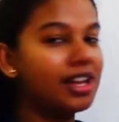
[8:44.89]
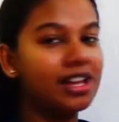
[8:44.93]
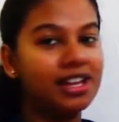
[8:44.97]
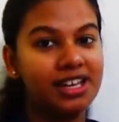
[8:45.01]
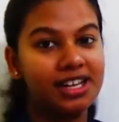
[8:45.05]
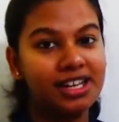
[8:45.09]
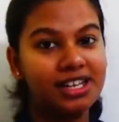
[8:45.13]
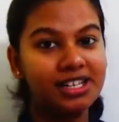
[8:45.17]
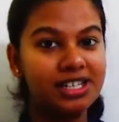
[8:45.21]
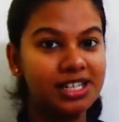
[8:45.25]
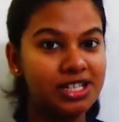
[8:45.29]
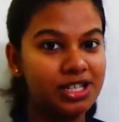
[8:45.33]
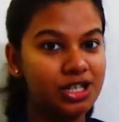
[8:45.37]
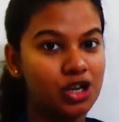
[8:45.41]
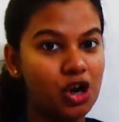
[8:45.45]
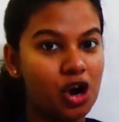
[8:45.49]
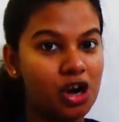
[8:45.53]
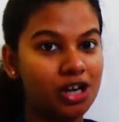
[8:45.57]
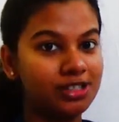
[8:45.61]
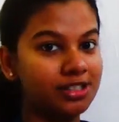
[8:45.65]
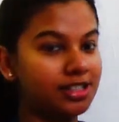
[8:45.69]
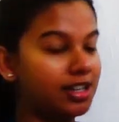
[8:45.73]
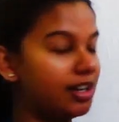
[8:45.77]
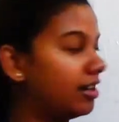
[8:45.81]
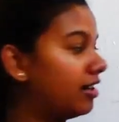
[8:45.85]
It is
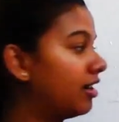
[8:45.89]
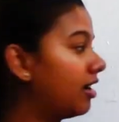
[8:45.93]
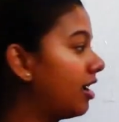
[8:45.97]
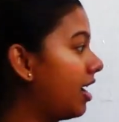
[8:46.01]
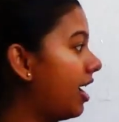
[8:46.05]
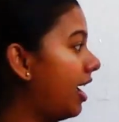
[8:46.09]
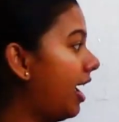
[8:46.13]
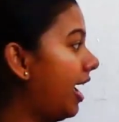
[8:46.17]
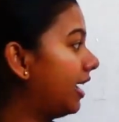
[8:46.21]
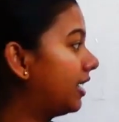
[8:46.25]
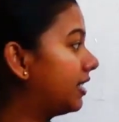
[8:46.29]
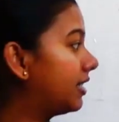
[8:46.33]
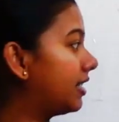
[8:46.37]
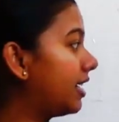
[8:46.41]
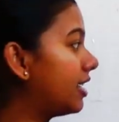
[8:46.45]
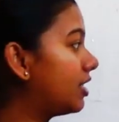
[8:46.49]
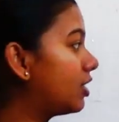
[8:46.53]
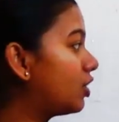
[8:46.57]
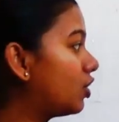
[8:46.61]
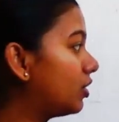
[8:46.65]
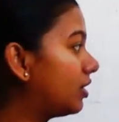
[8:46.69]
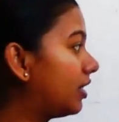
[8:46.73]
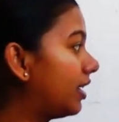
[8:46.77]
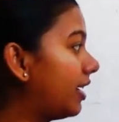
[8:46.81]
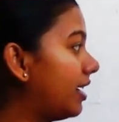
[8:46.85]
not there. X raised
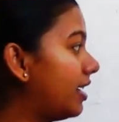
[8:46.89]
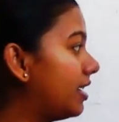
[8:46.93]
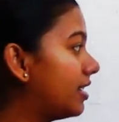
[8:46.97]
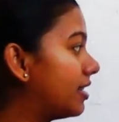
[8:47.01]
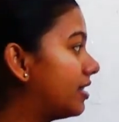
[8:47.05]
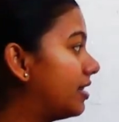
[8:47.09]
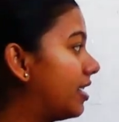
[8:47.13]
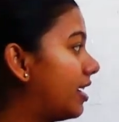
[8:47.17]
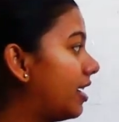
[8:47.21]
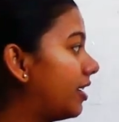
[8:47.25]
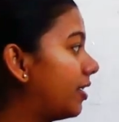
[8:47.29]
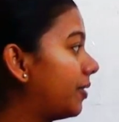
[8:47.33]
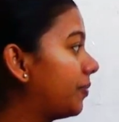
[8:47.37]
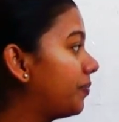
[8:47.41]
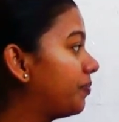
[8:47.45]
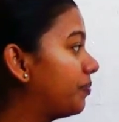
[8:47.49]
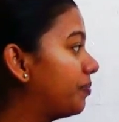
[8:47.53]
to 3 is there,